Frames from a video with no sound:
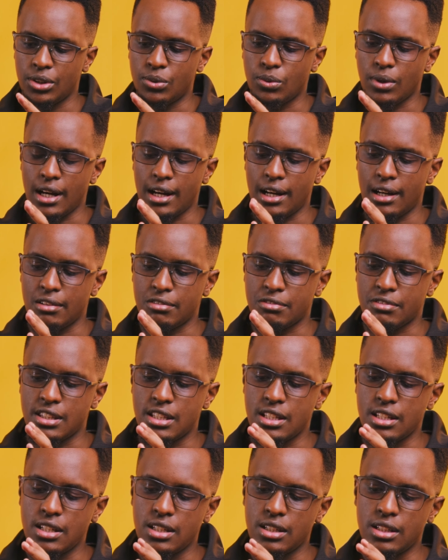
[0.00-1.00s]
you have
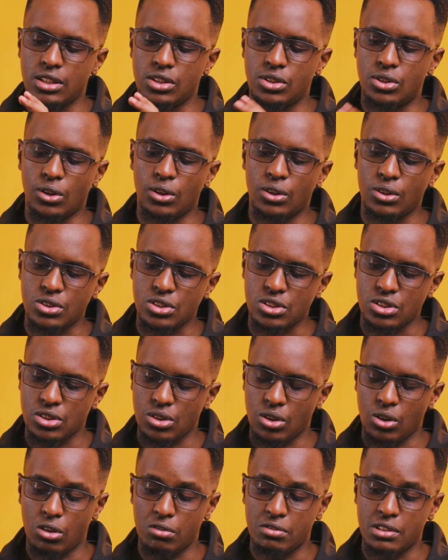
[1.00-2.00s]
the doors
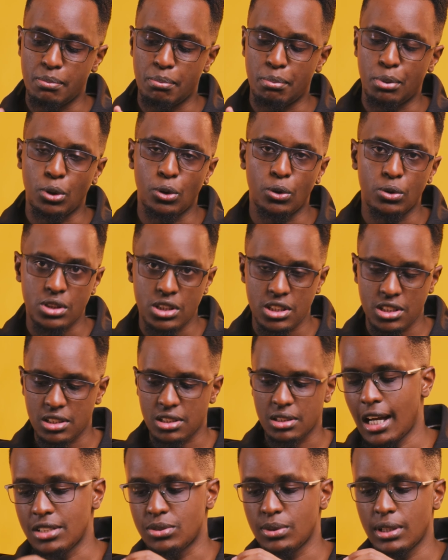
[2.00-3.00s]
of the
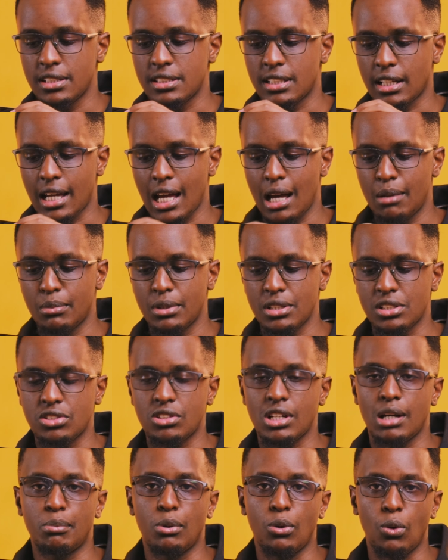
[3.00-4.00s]
ports as well as the camera
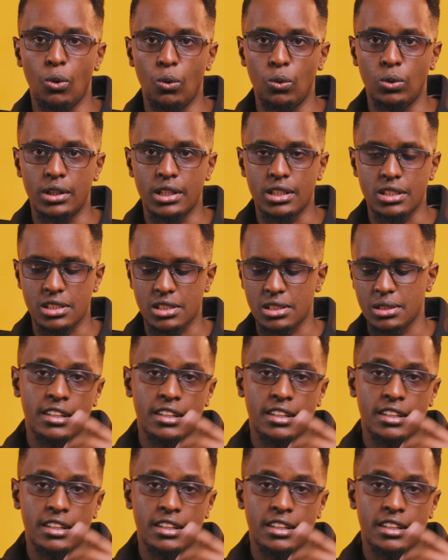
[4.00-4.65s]
strap holders.